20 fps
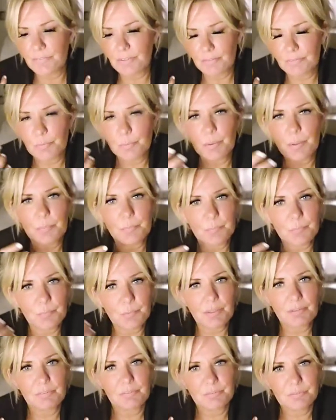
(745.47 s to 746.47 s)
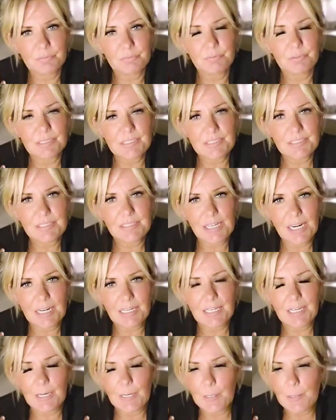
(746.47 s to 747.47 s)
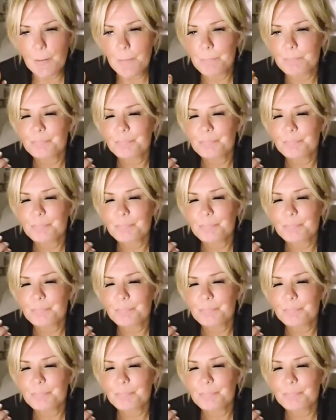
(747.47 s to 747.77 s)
have a problem with risk taking,